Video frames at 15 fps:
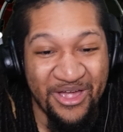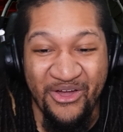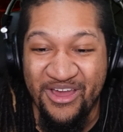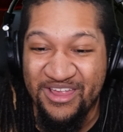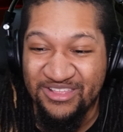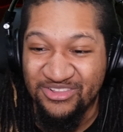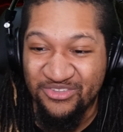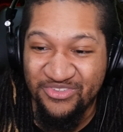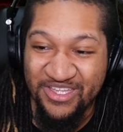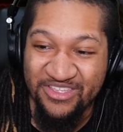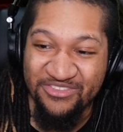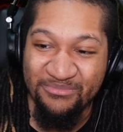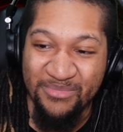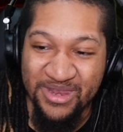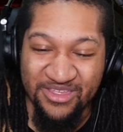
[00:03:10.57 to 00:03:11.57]
All right. It looks like
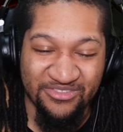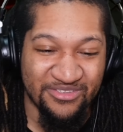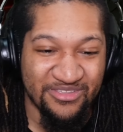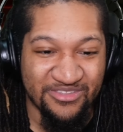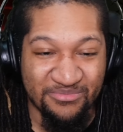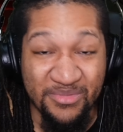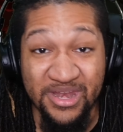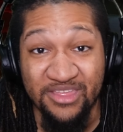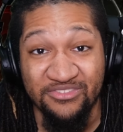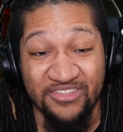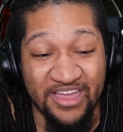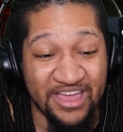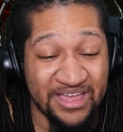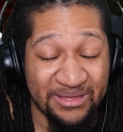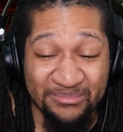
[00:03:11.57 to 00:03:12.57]
it's minutes. It's minutes
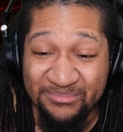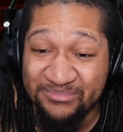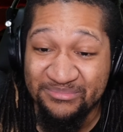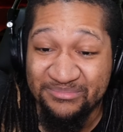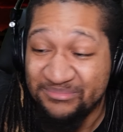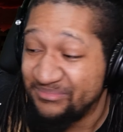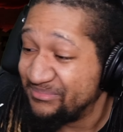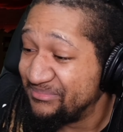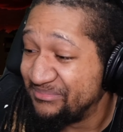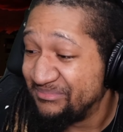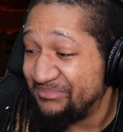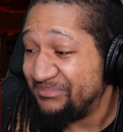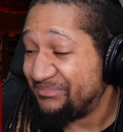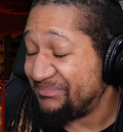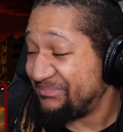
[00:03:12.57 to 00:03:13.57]
time.
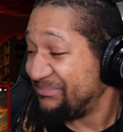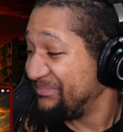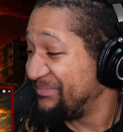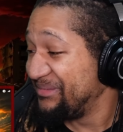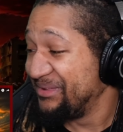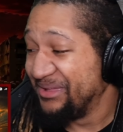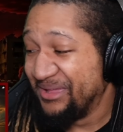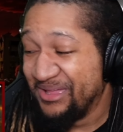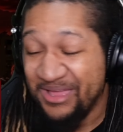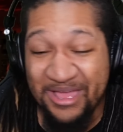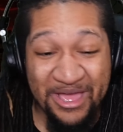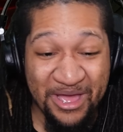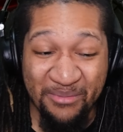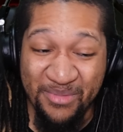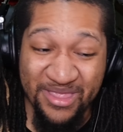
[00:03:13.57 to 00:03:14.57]

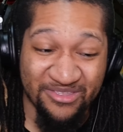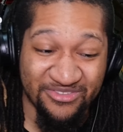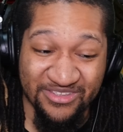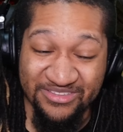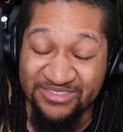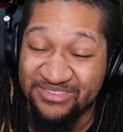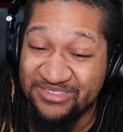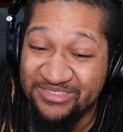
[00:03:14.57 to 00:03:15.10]
Amazing.